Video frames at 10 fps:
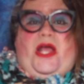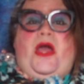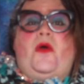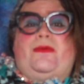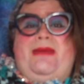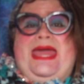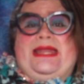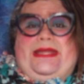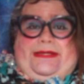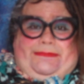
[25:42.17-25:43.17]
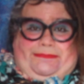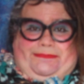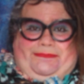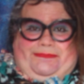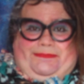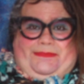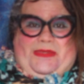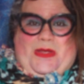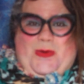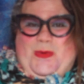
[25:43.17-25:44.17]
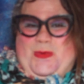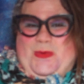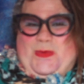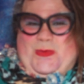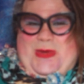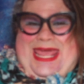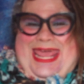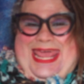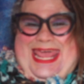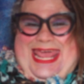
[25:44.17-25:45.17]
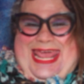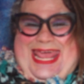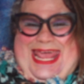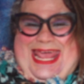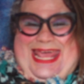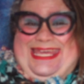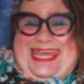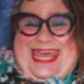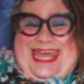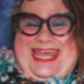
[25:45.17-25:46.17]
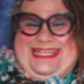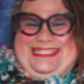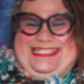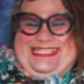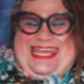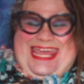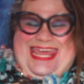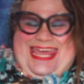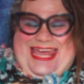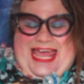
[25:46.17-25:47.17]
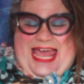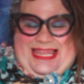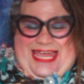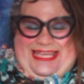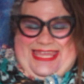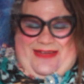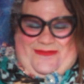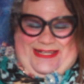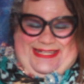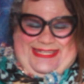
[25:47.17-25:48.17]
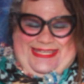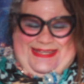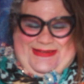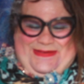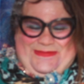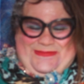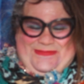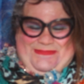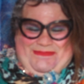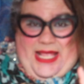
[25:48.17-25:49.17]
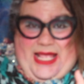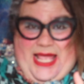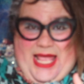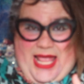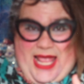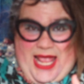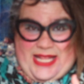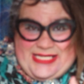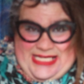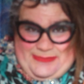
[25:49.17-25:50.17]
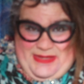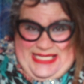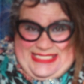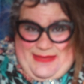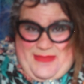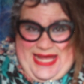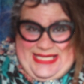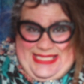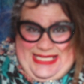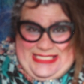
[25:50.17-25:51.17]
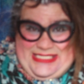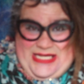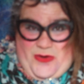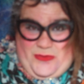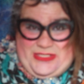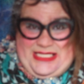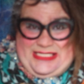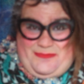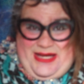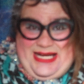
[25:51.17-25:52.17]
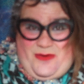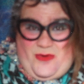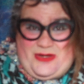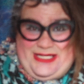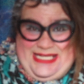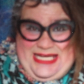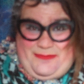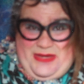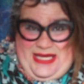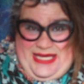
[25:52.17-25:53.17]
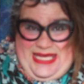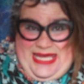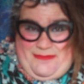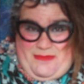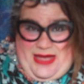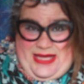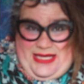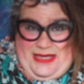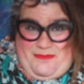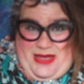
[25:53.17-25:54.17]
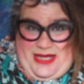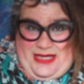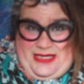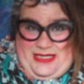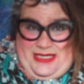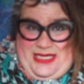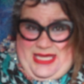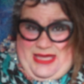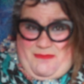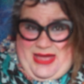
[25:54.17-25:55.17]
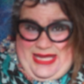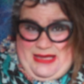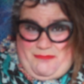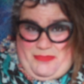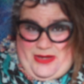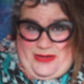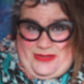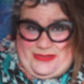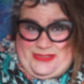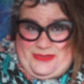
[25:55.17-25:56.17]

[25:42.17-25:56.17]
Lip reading: Commander! Oh, yeah, I like that one too. Just because I'm making these jokes doesn't mean I want a dick pic in my inbox,